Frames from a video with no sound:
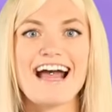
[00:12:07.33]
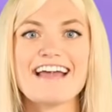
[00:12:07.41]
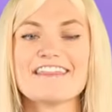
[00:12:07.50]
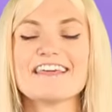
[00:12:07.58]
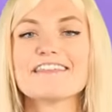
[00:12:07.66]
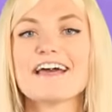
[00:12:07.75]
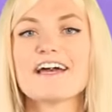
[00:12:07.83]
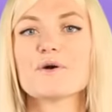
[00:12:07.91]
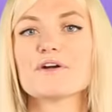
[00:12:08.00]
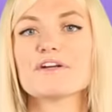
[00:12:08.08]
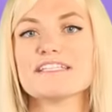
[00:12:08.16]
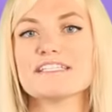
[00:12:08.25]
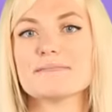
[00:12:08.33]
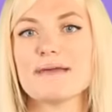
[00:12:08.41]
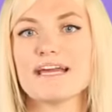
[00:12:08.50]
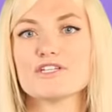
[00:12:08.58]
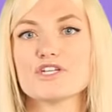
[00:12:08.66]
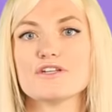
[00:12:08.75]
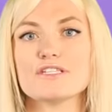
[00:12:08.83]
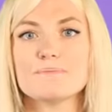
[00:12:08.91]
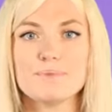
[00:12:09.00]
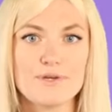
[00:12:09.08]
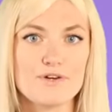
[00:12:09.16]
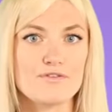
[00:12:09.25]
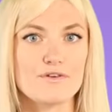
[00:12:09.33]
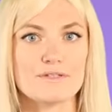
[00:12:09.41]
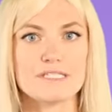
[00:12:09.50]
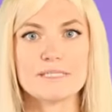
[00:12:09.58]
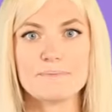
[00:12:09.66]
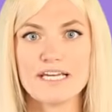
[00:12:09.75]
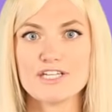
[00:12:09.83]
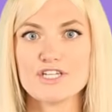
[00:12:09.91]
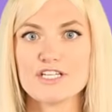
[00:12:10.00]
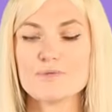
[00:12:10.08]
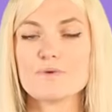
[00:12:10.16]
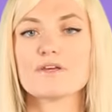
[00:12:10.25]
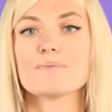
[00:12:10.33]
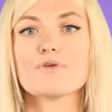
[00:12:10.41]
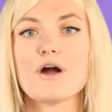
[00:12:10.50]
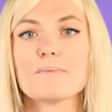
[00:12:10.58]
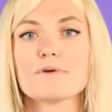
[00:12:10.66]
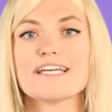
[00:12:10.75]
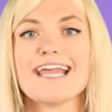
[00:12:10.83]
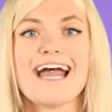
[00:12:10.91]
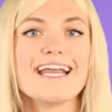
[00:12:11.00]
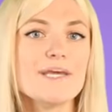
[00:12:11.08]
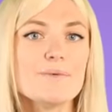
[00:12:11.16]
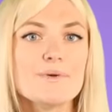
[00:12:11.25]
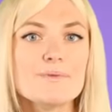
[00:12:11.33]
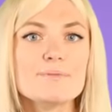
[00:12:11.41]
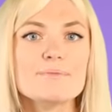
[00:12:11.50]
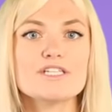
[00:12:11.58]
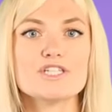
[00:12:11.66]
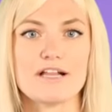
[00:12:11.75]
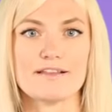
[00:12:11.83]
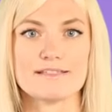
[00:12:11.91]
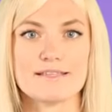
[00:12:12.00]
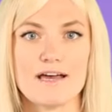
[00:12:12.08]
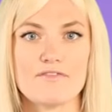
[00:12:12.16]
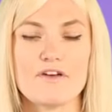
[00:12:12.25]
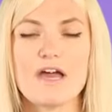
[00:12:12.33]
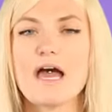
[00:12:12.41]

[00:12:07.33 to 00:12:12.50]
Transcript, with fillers: I think that Kourtney's mansion is beautiful and spacious with a property anyone would be jealous of,